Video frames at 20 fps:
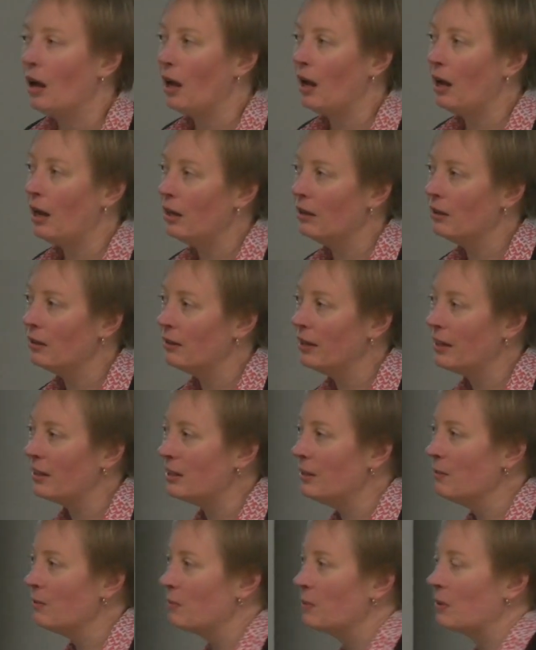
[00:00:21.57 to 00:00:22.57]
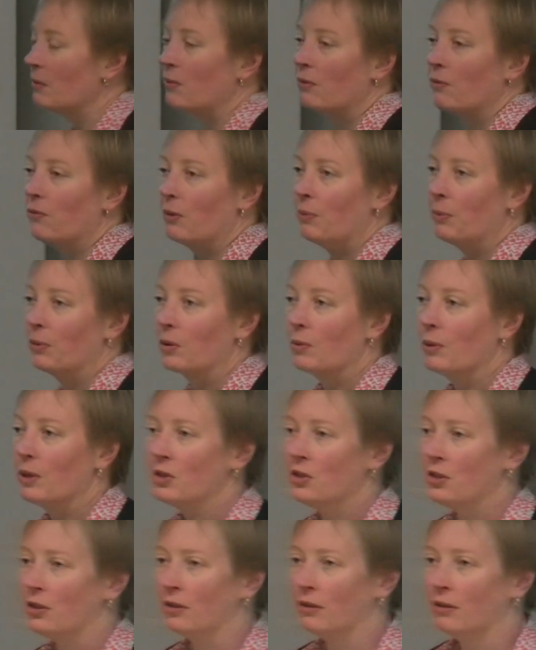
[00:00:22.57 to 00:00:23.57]
And that seems a bit of a flippant
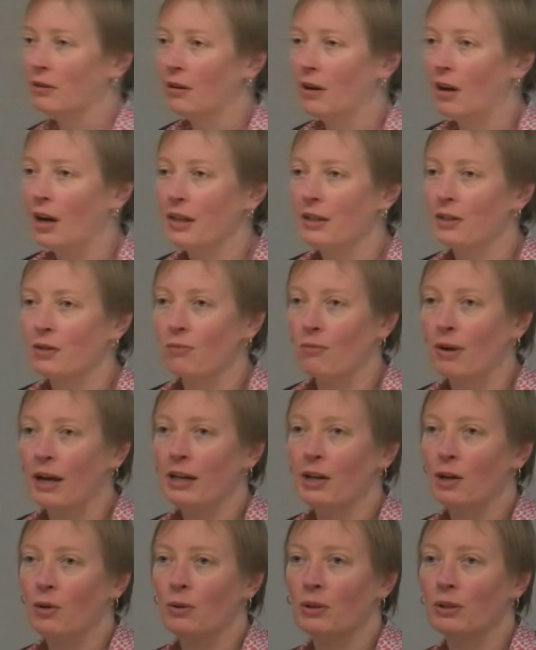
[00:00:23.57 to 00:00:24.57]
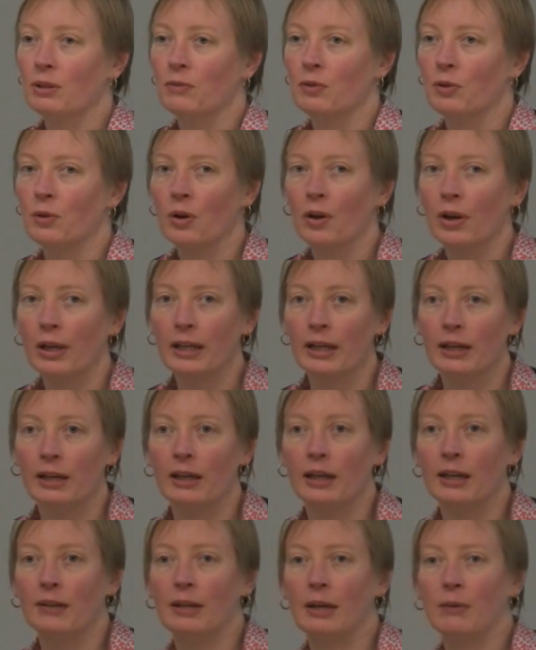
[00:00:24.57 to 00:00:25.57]
question. I did a radio interview earlier
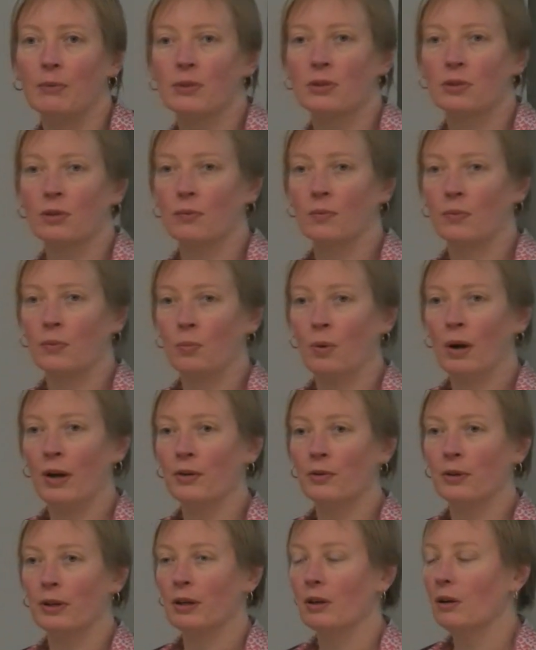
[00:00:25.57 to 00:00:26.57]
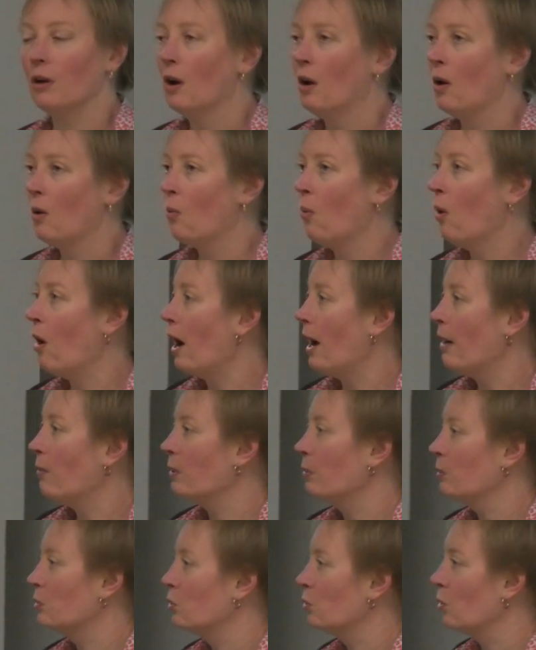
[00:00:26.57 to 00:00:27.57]
and they were sort of wondering why
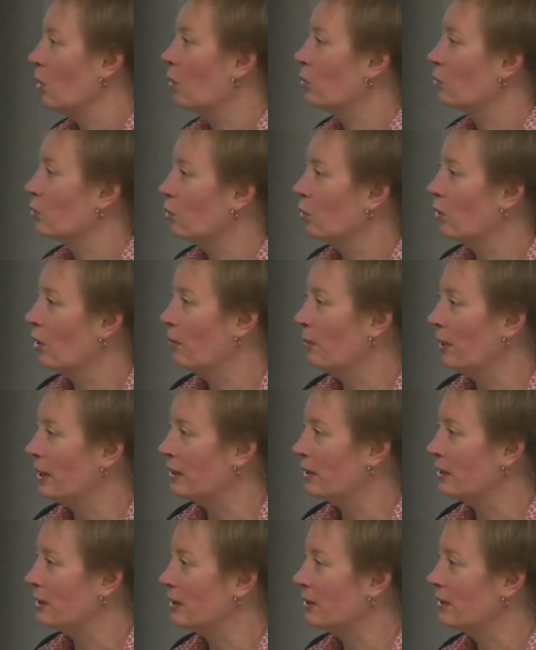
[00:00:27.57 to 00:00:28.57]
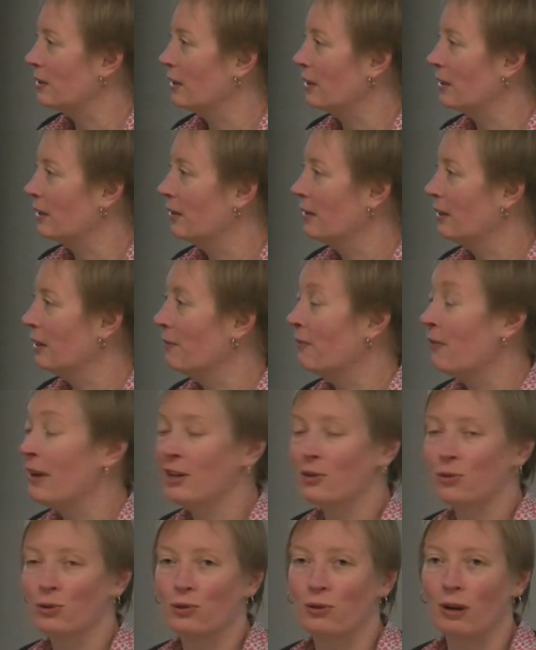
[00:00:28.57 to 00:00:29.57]
we would do a whole talk on plastic in
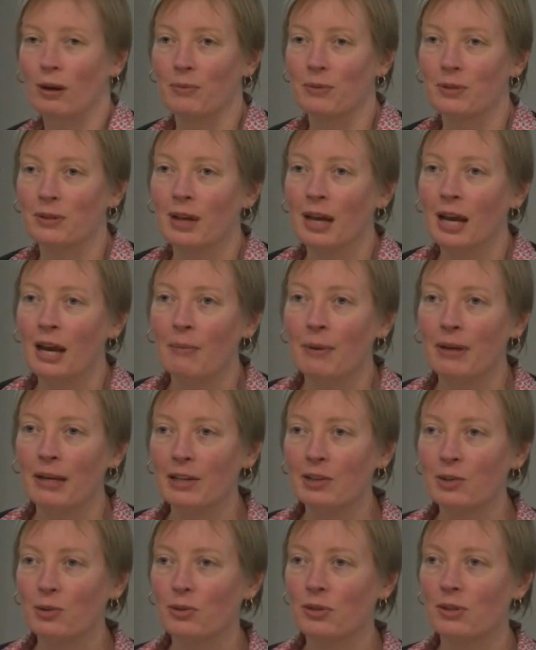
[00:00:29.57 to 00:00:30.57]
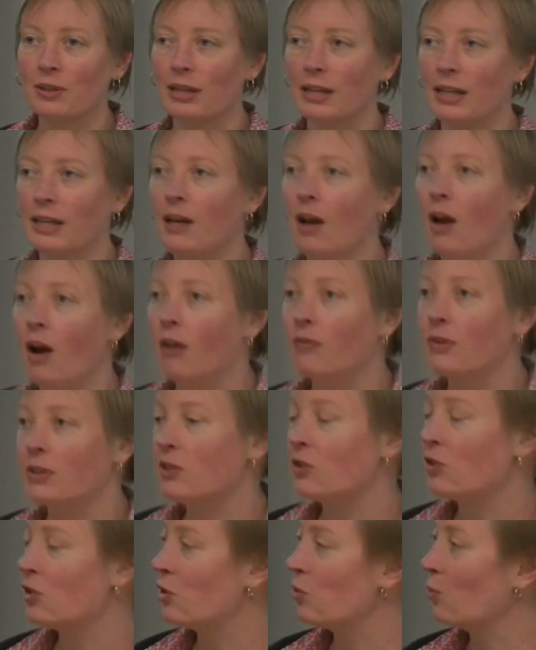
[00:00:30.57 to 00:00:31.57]
facial scrubs. But as you'll see,
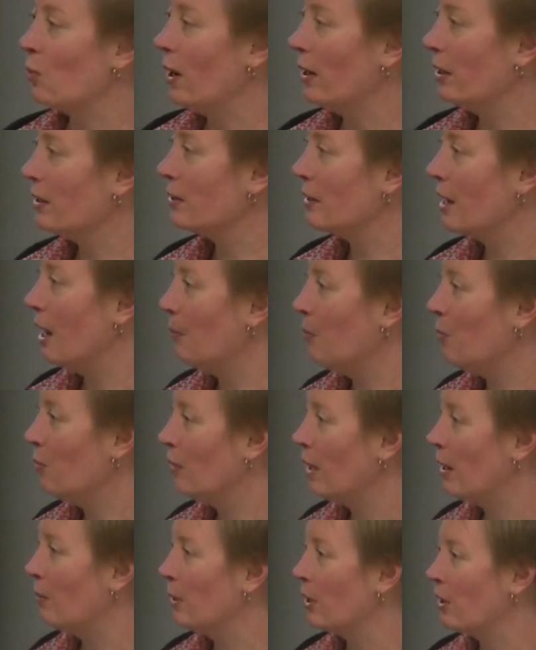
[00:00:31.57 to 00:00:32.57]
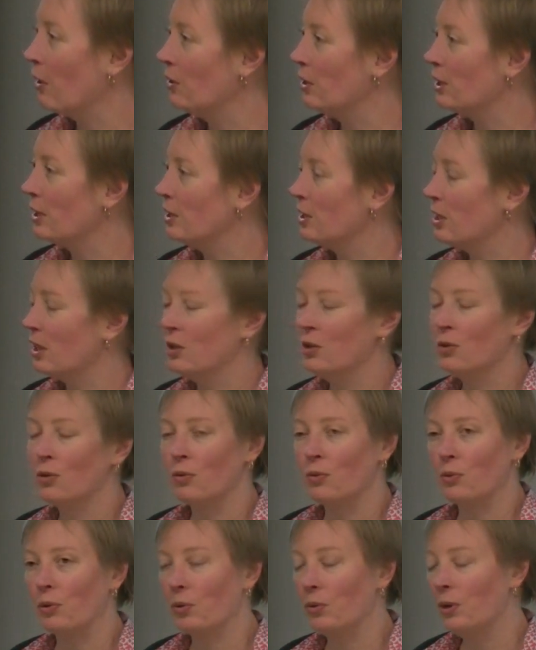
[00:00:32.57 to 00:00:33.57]
this is just one example and we're going to continue
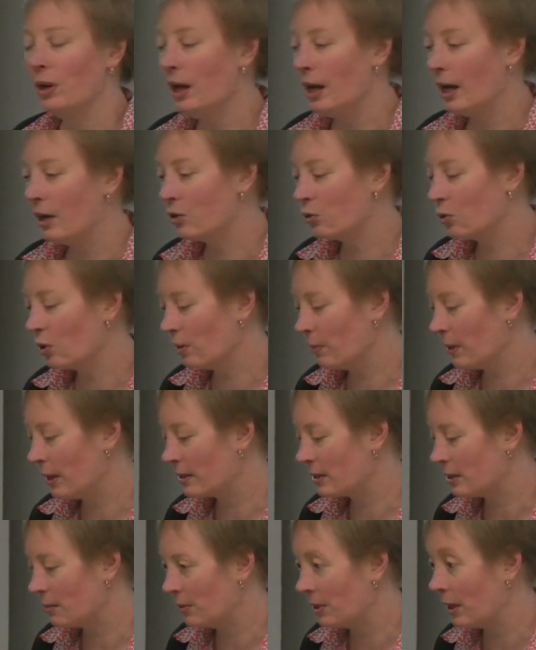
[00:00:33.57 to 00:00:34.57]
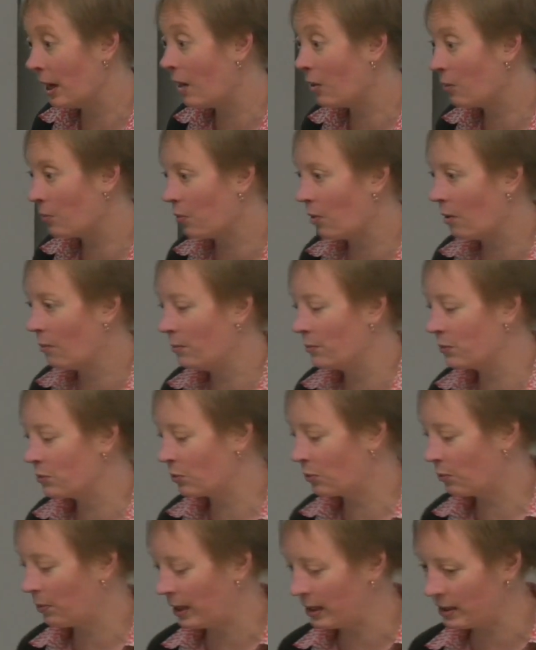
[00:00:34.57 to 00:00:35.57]
through and talk about some of the other problems
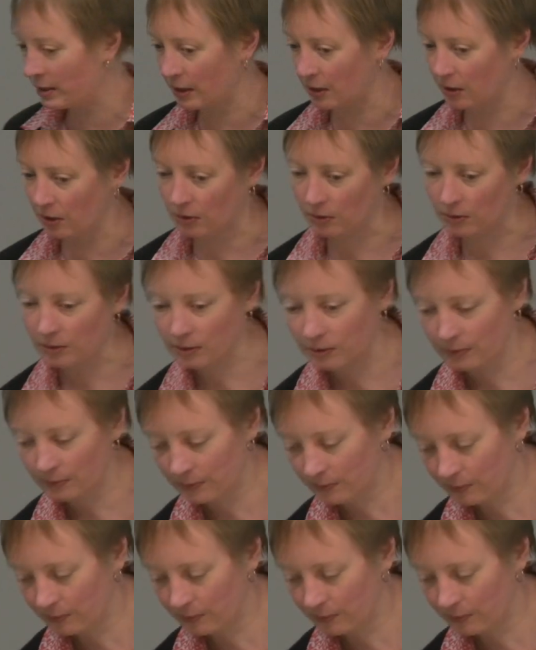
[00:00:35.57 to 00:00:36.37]
with plastic use.